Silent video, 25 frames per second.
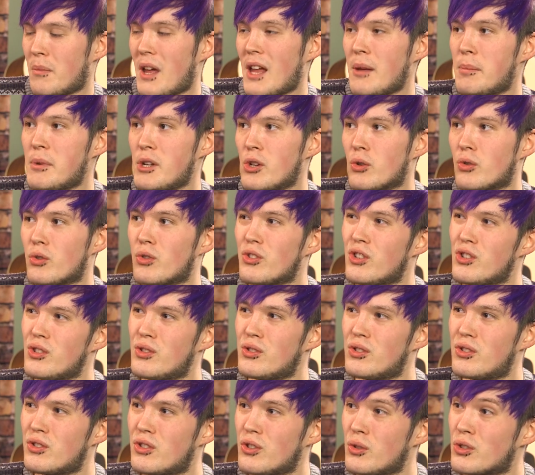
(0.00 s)
Maybe you're not
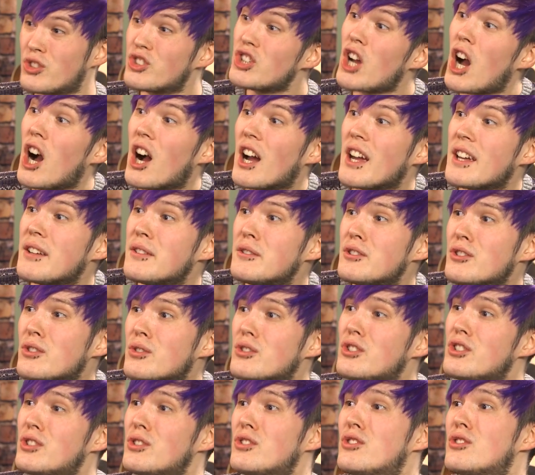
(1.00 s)
used to, you're shy. You're
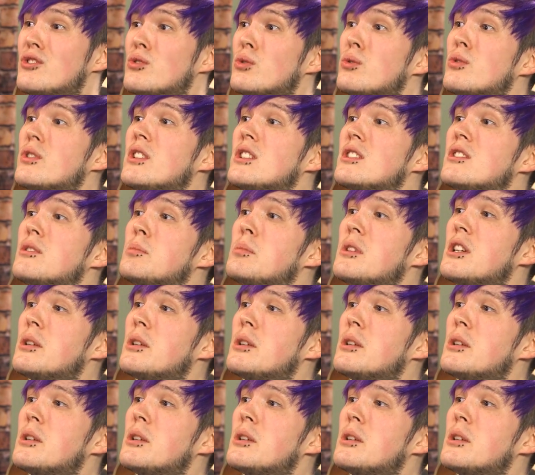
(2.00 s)
not used to talking to